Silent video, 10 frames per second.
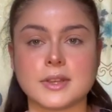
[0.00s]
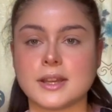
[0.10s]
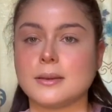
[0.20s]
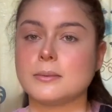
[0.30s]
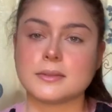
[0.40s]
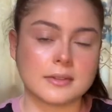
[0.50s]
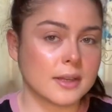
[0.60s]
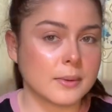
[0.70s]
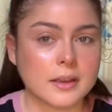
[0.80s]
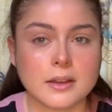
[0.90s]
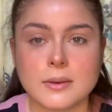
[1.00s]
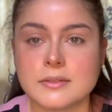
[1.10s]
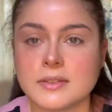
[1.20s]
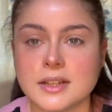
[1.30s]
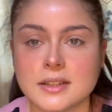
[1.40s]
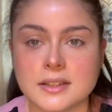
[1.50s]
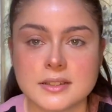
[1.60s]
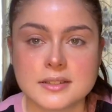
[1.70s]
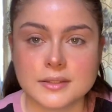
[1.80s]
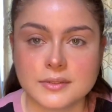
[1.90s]
Okay, there we go. I'm feeling
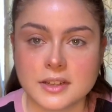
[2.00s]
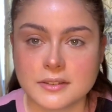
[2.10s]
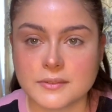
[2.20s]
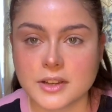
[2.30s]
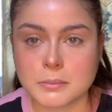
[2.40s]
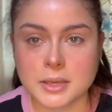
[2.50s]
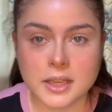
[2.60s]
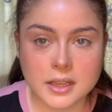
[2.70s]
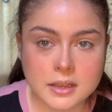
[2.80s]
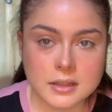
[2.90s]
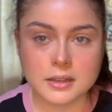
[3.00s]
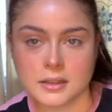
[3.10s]
this. I'm feeling very pink,